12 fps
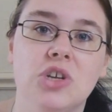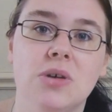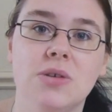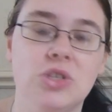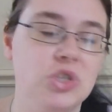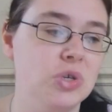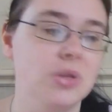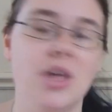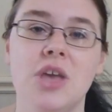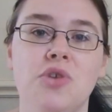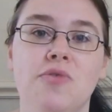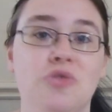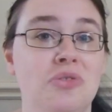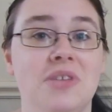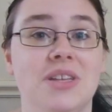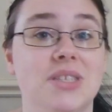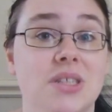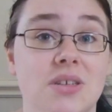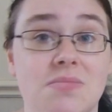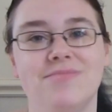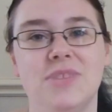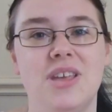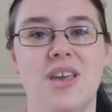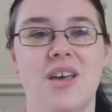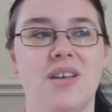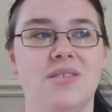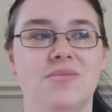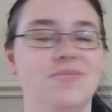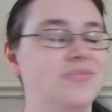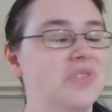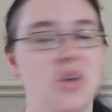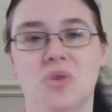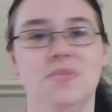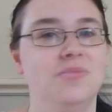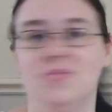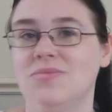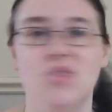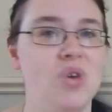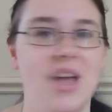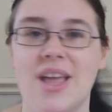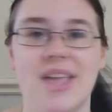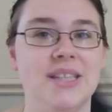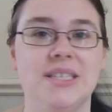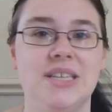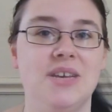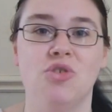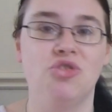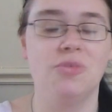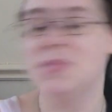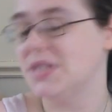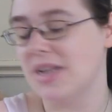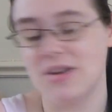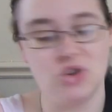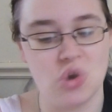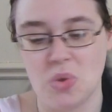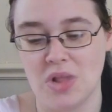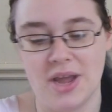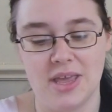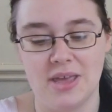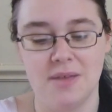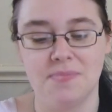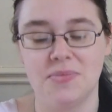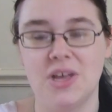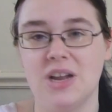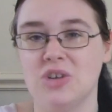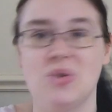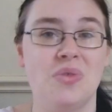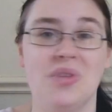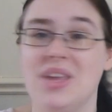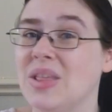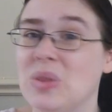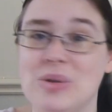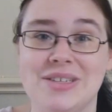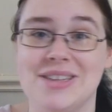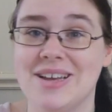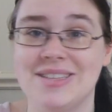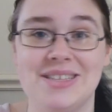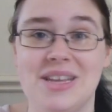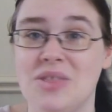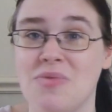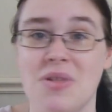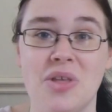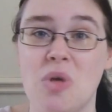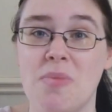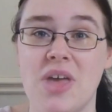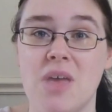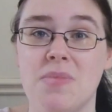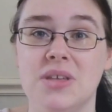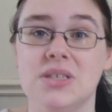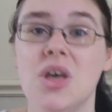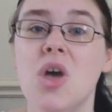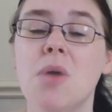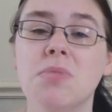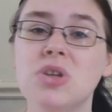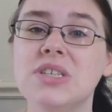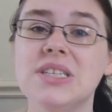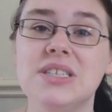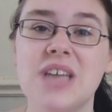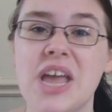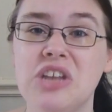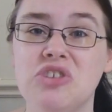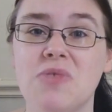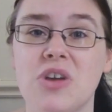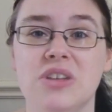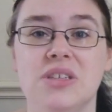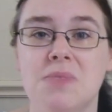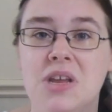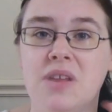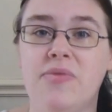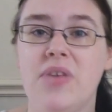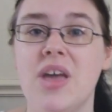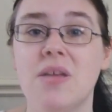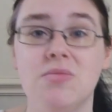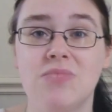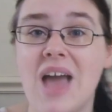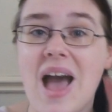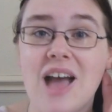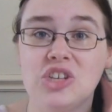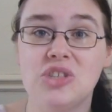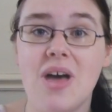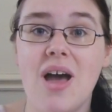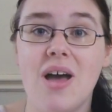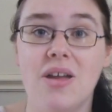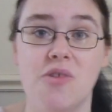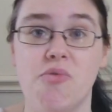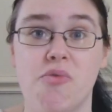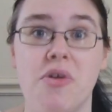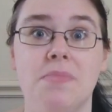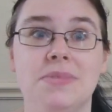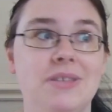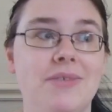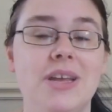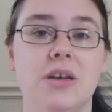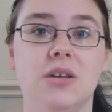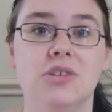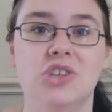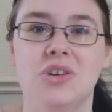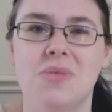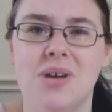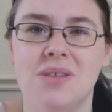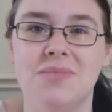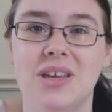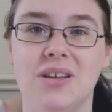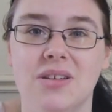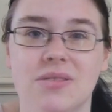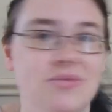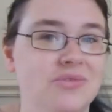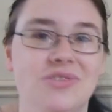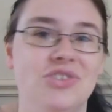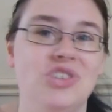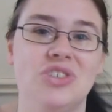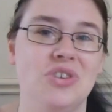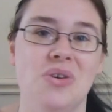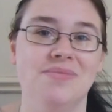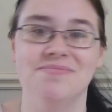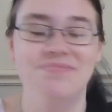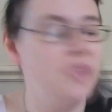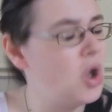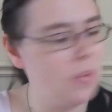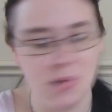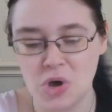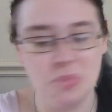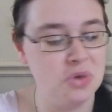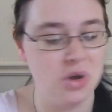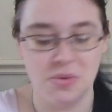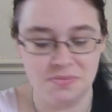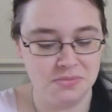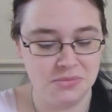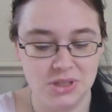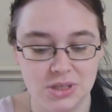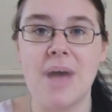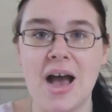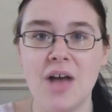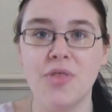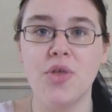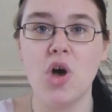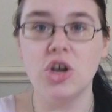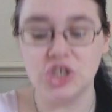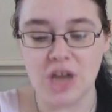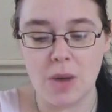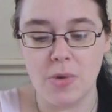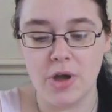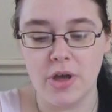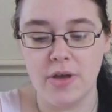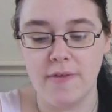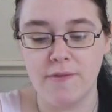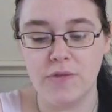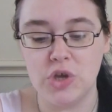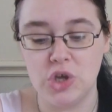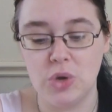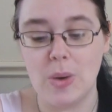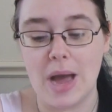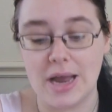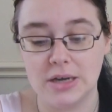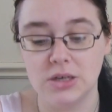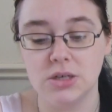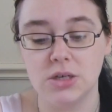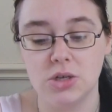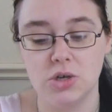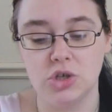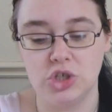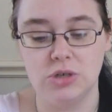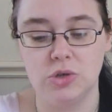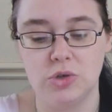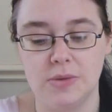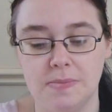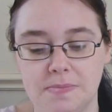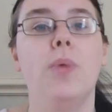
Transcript: You know, it's too late. You've done that to them. Yeah, no, against it, 100%. Don't like it. And I don't think it looks nice either on little babies. Plus, it's dangerous. I mean, if they catch that and it rips their ear, do you know what I mean? Just no. Nope, nope, nope. Bath or shower for you and your children?